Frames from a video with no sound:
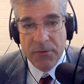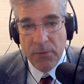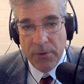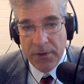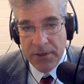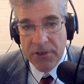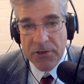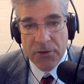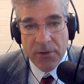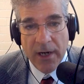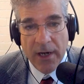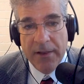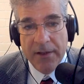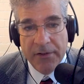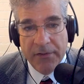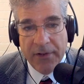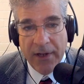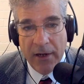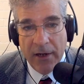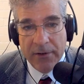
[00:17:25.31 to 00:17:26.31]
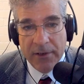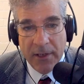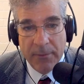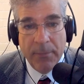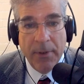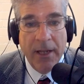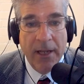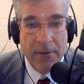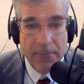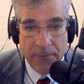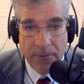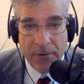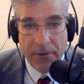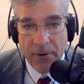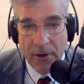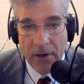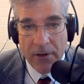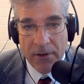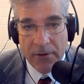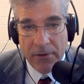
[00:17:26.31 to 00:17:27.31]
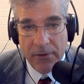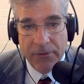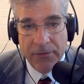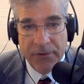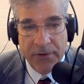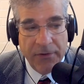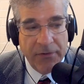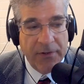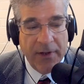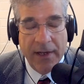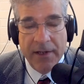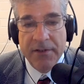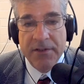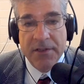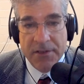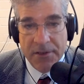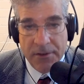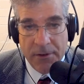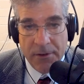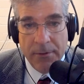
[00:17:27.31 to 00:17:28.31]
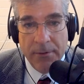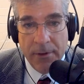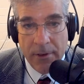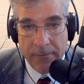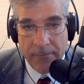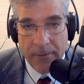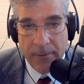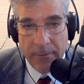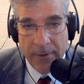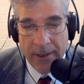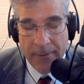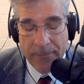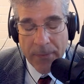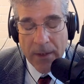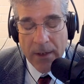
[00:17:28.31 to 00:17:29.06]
willing to try this out, get paid for their articles, and decide, is this a career for me?